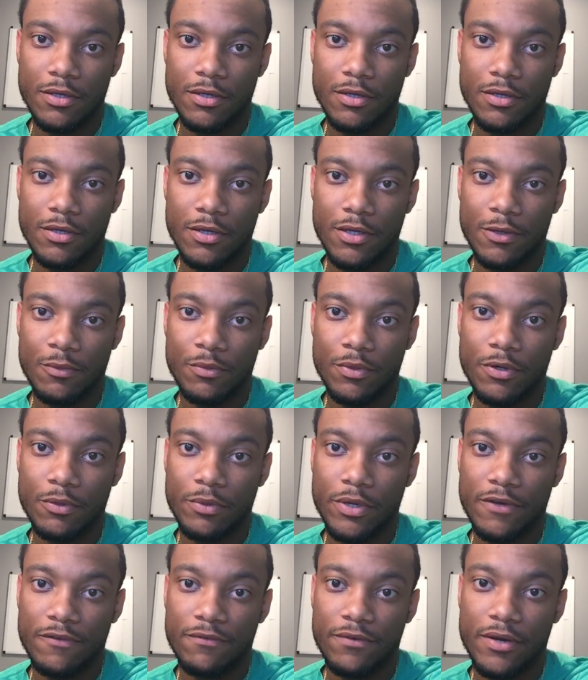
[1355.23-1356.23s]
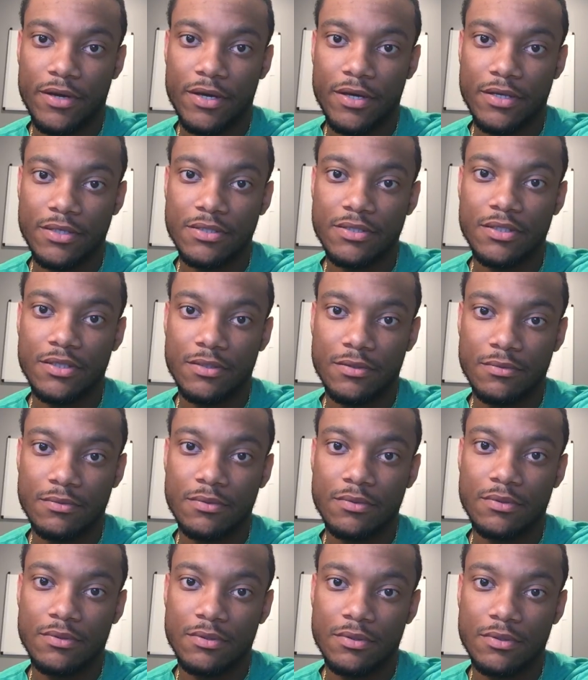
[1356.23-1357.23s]
It went away fast, yep.
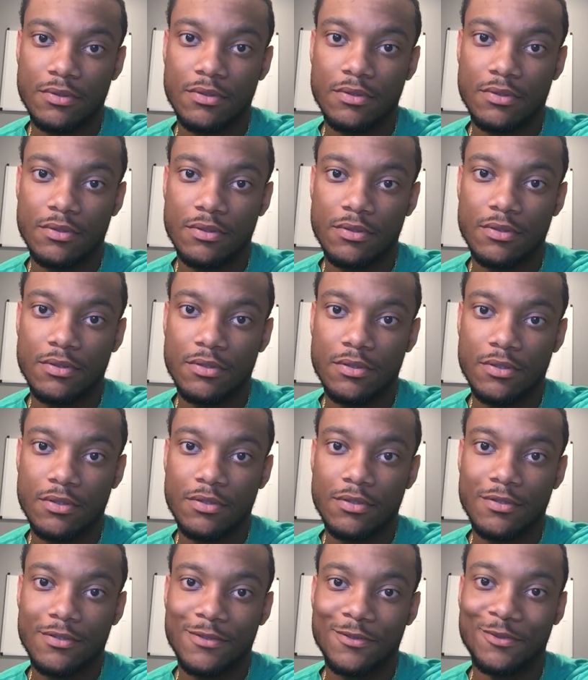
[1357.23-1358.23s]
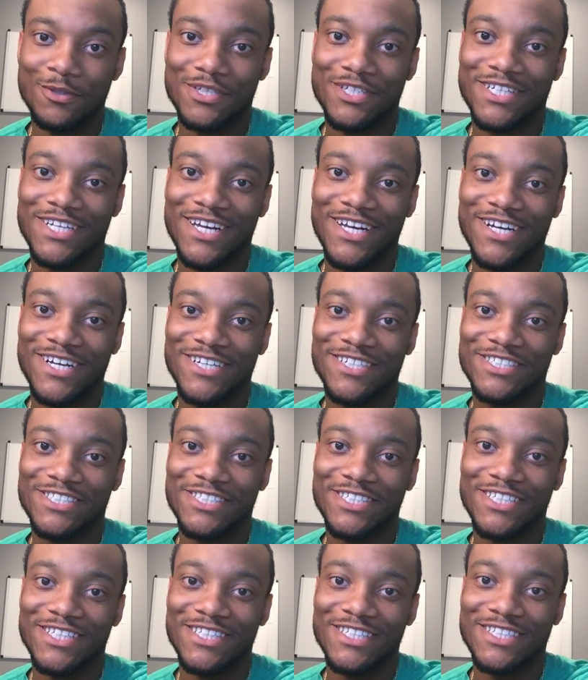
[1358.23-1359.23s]
Was scared
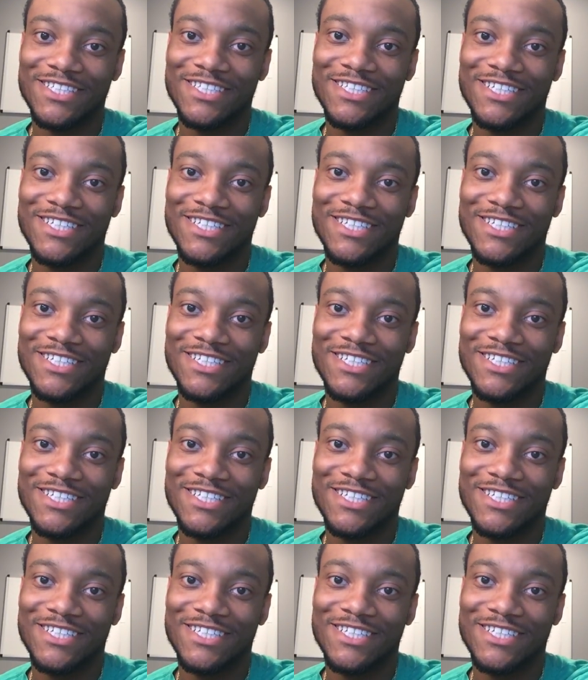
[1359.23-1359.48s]
shitless.